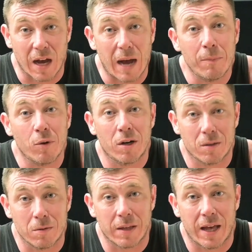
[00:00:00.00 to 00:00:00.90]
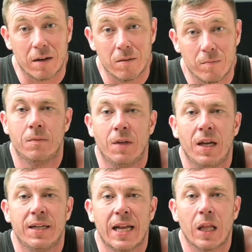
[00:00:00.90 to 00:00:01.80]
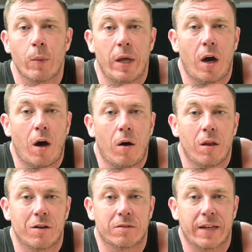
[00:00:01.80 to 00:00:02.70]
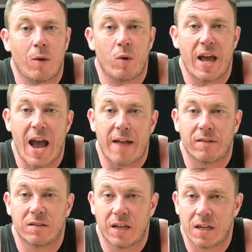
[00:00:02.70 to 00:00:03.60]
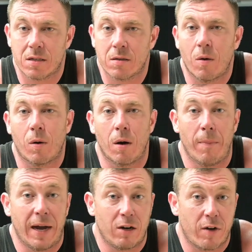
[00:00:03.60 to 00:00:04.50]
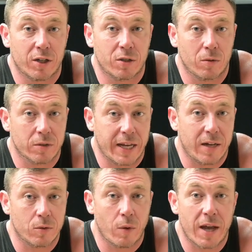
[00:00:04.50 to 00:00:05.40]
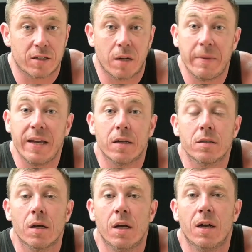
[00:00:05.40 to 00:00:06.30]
I'm going to do that. Now that we all understand what an active test or a bidirectional scan tool actually means,